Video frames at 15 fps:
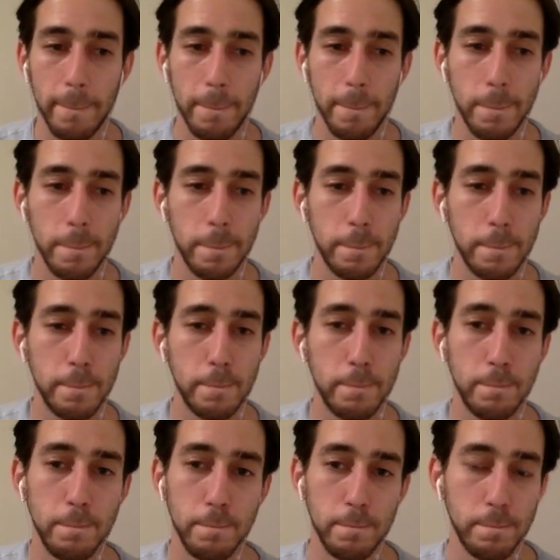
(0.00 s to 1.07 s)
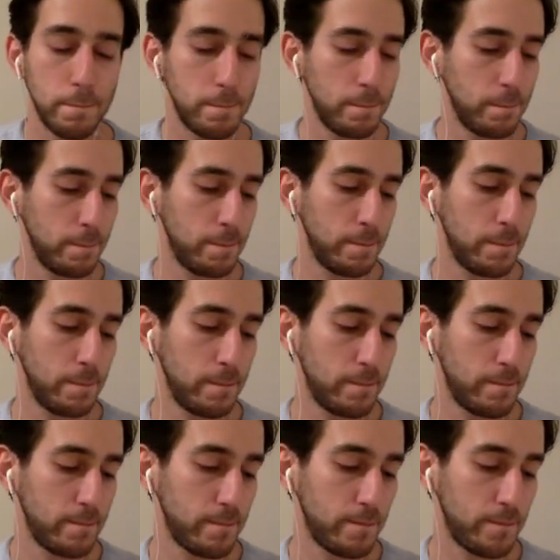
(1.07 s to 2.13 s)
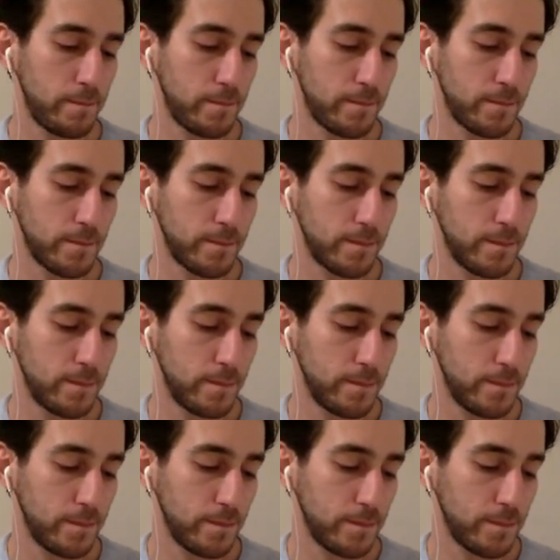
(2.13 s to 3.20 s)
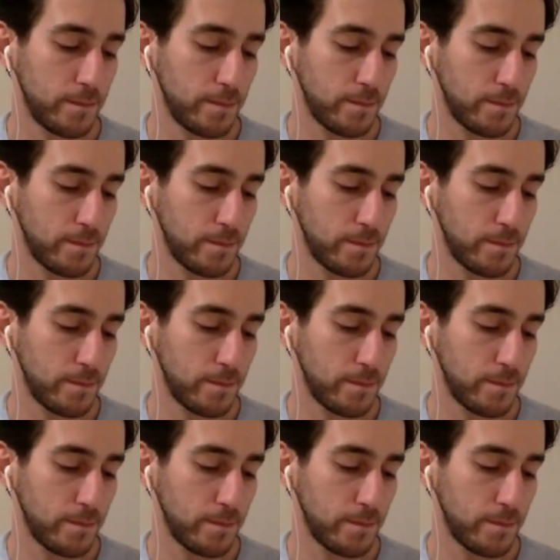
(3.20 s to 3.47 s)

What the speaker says: No words are spoken by the person on screen.